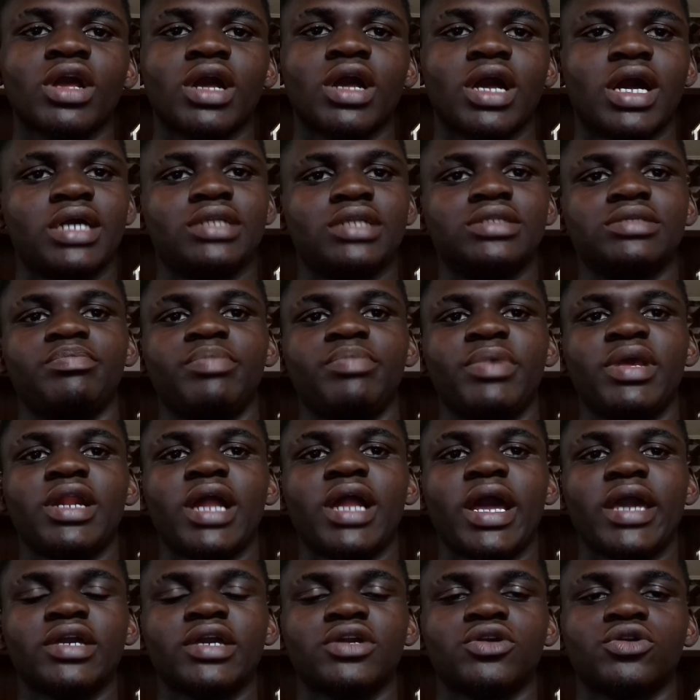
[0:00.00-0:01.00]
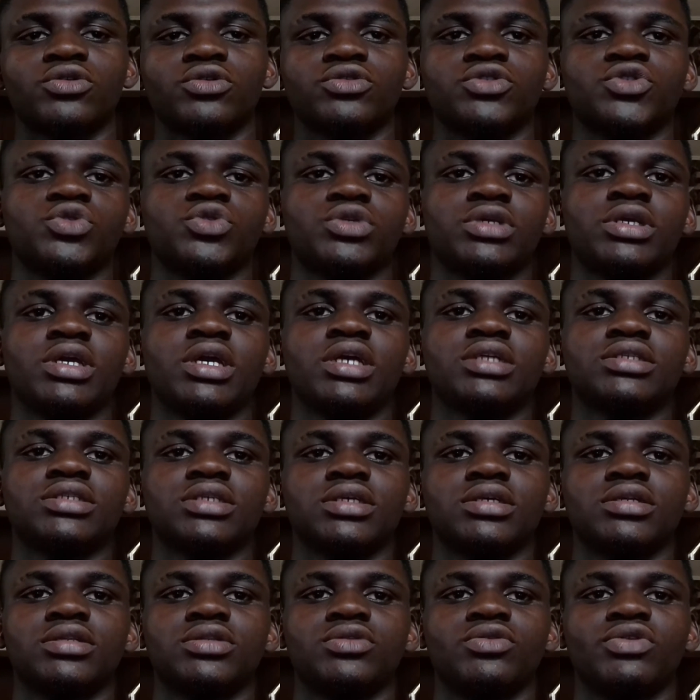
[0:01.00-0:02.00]
and bell icon to get
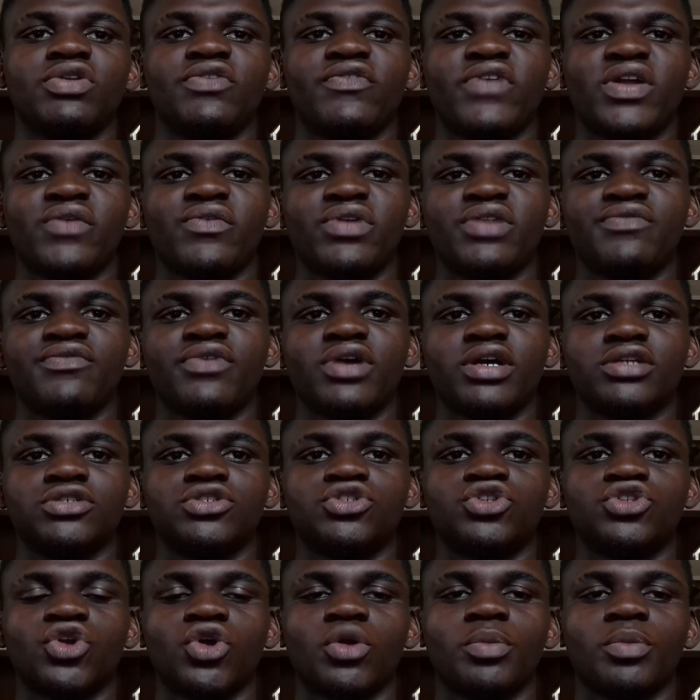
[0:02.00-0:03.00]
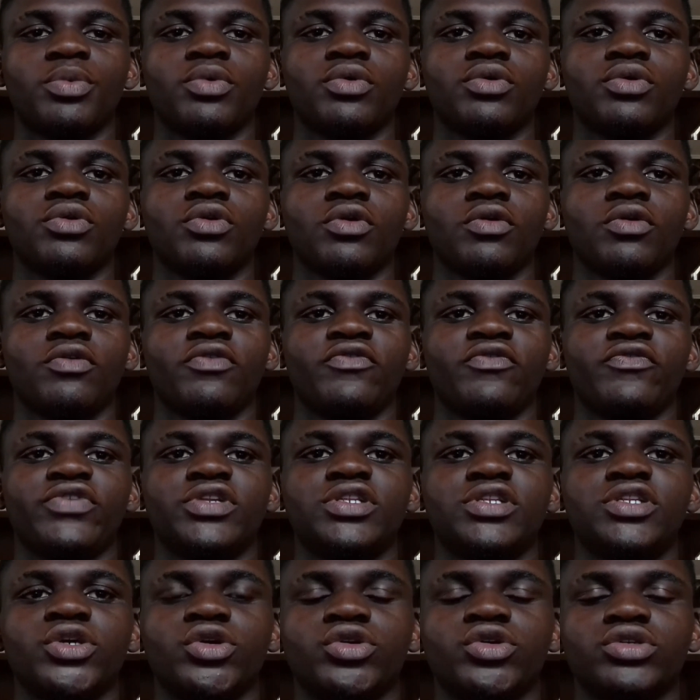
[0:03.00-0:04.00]
notified whenever I drop
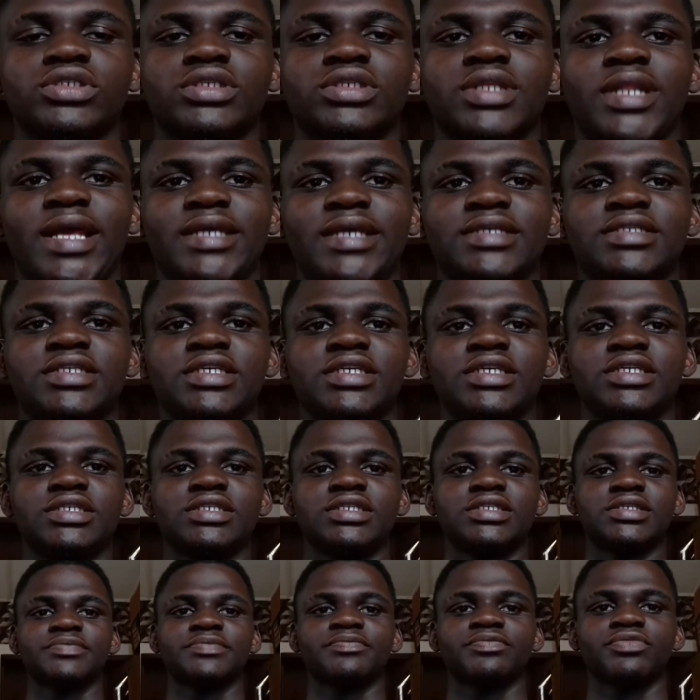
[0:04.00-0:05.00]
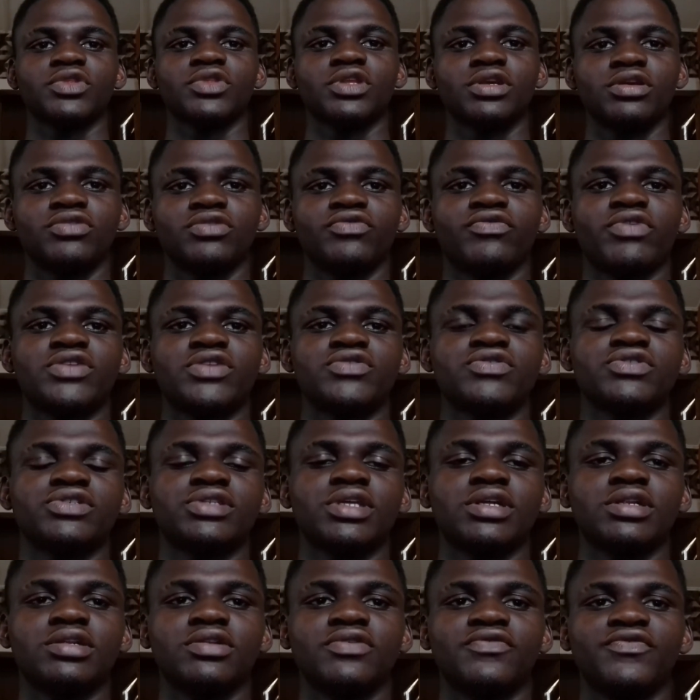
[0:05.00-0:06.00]
videos like this. If you're
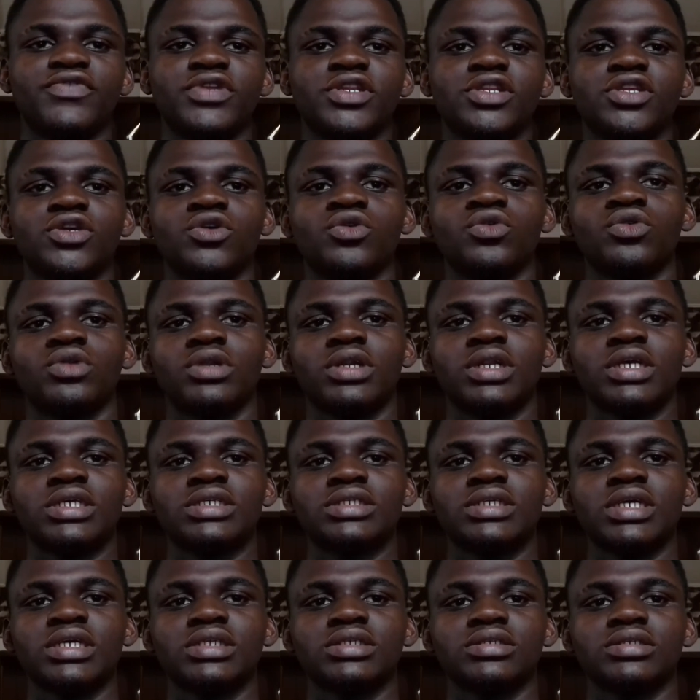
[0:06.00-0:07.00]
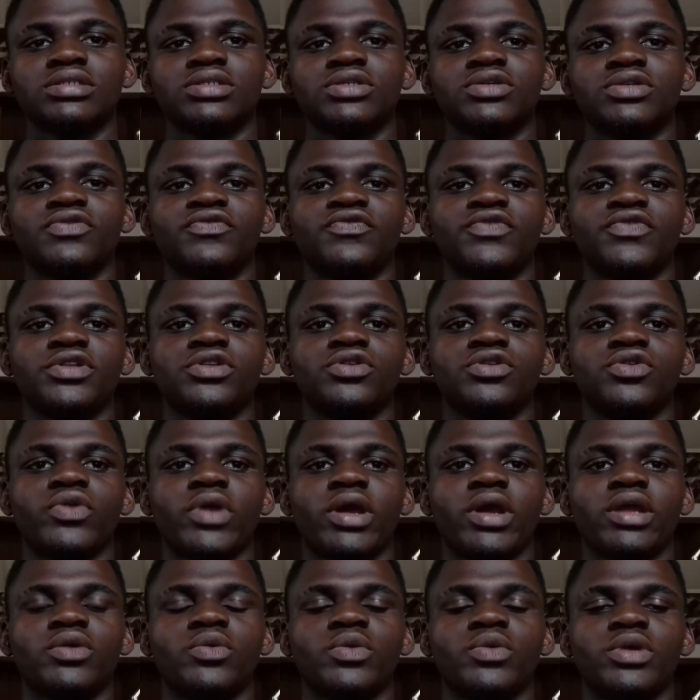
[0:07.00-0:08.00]
interested in the video, let's get into the video
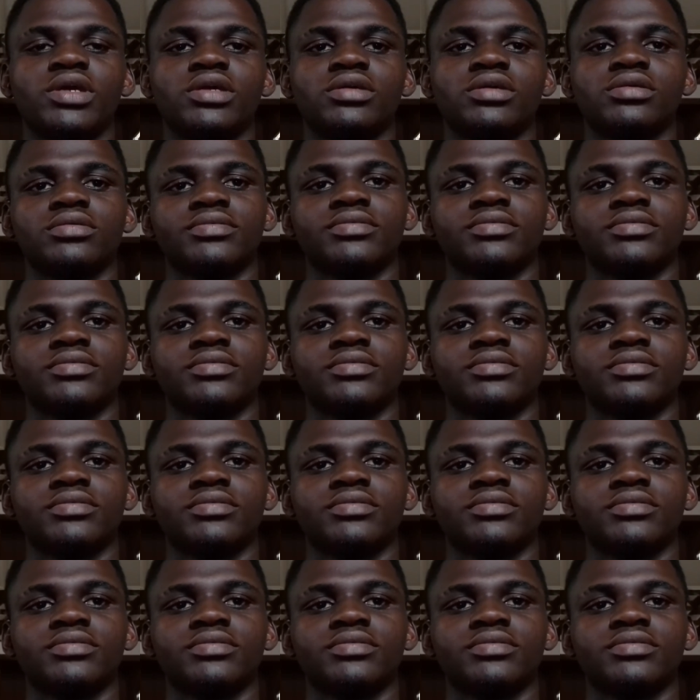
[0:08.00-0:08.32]
right away.